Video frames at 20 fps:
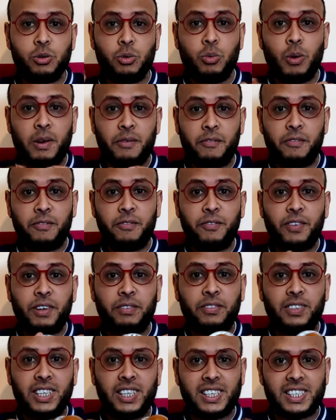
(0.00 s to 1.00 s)
to win
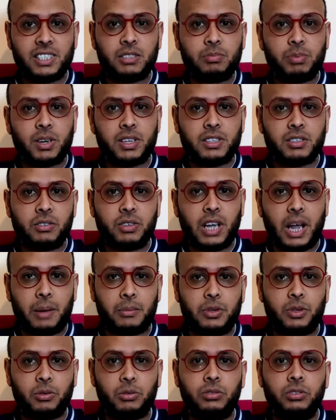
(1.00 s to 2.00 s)
15 espresso
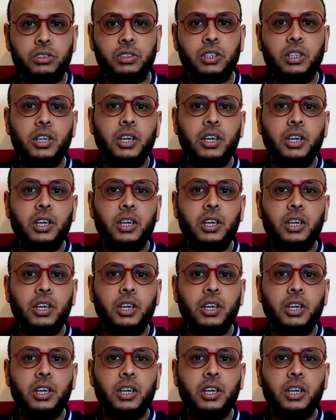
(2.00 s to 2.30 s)
capsules,